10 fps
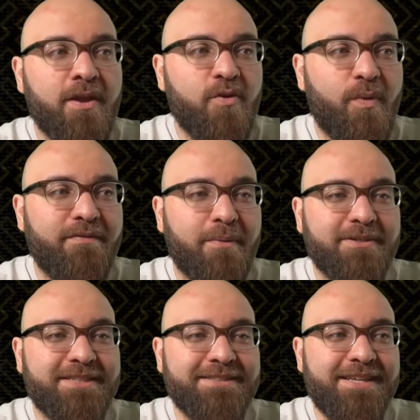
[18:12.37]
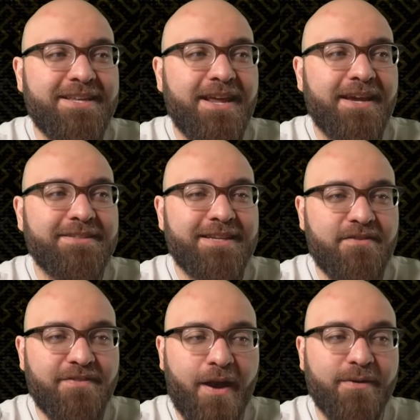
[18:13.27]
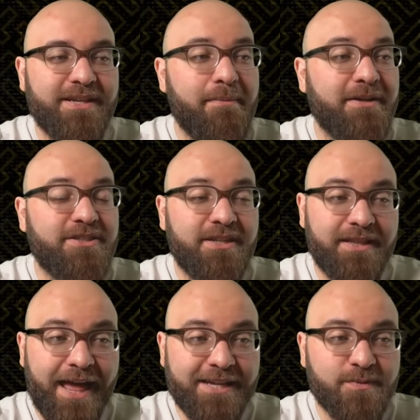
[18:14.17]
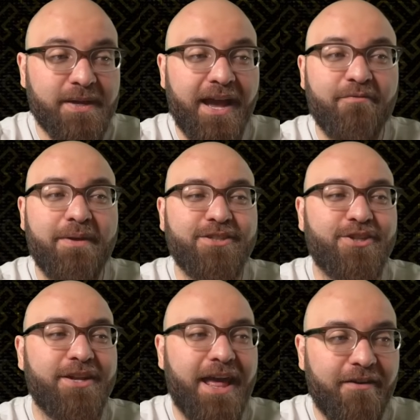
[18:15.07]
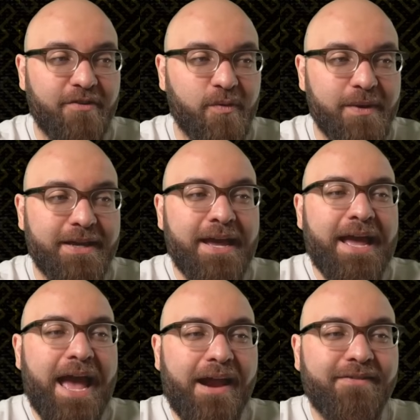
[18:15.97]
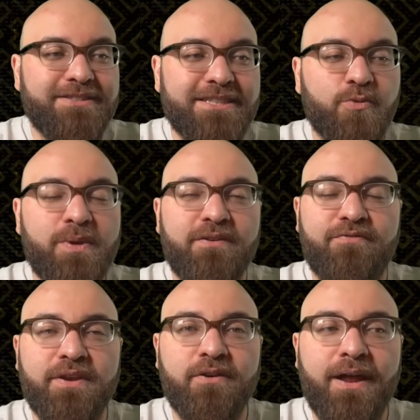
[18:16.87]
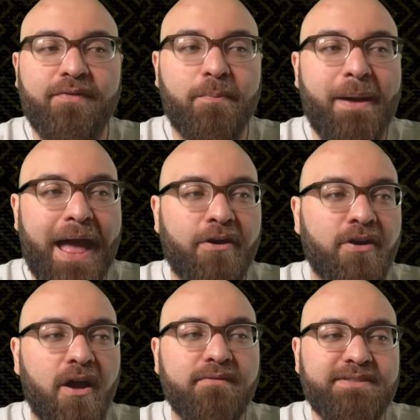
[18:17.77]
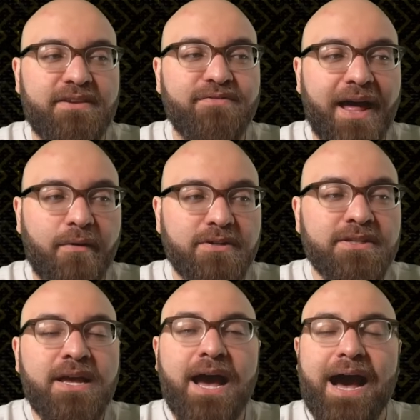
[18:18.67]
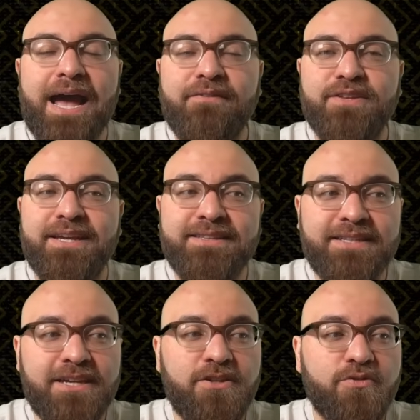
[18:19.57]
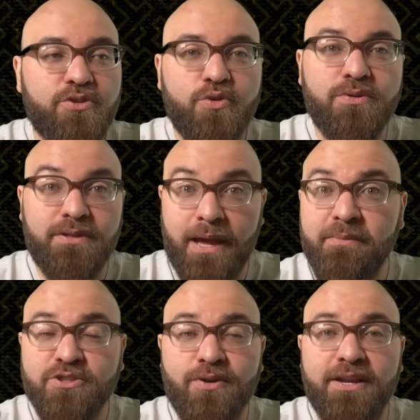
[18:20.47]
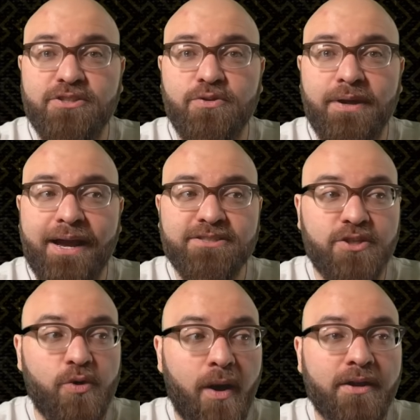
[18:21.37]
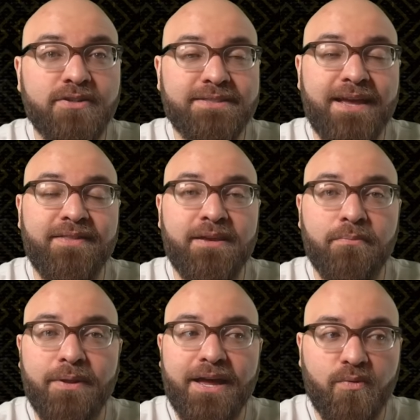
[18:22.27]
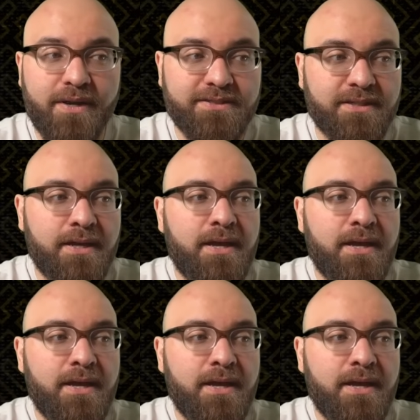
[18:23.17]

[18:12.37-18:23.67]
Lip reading: We have number 16, Zay Flowers. I mentioned it last week. I've mentioned it every week. Ever since we have figured out the pattern of Zay Flowers, I have to continue to demonstrate it to you guys so you understand the implied risk.